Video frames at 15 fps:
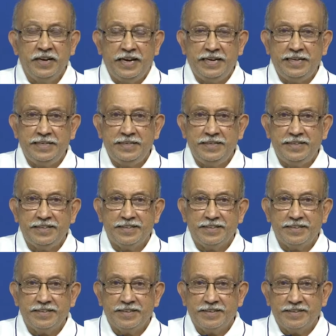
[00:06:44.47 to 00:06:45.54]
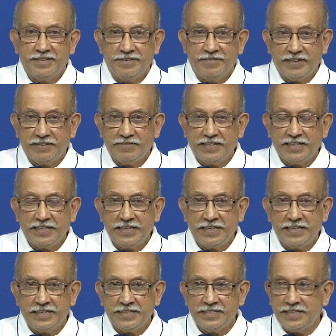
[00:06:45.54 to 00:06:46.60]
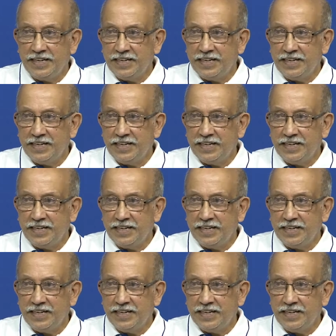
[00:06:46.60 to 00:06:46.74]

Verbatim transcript: And one of the thing is they